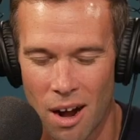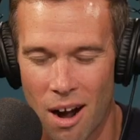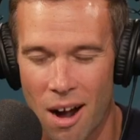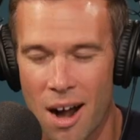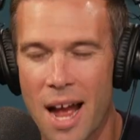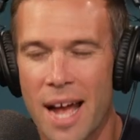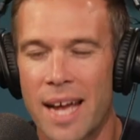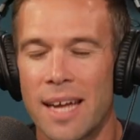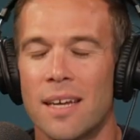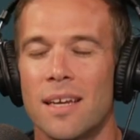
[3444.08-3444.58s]
All
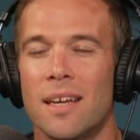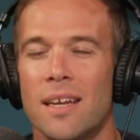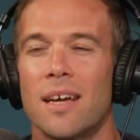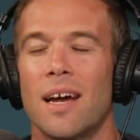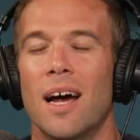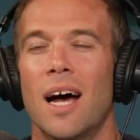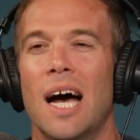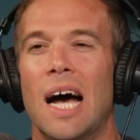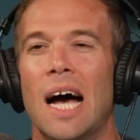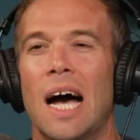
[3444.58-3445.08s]
right,
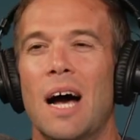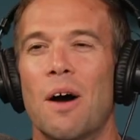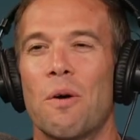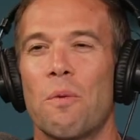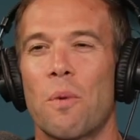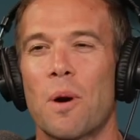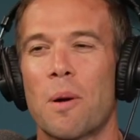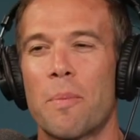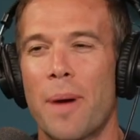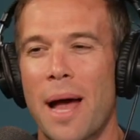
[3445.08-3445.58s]

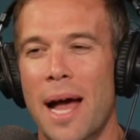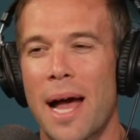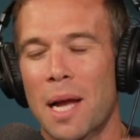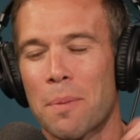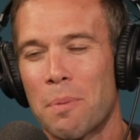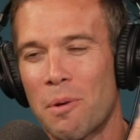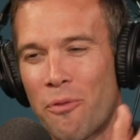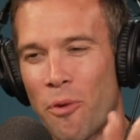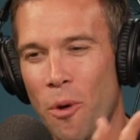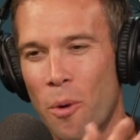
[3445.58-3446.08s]
we're
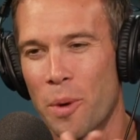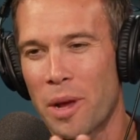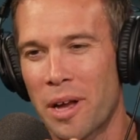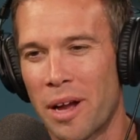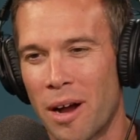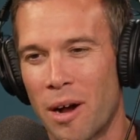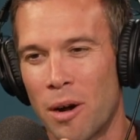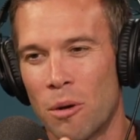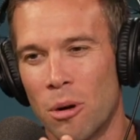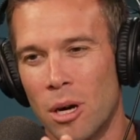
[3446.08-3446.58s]
back. Before we
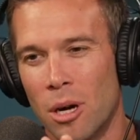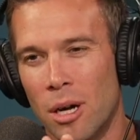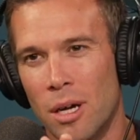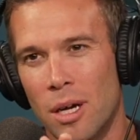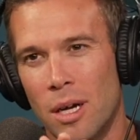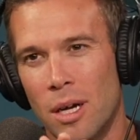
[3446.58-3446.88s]
go,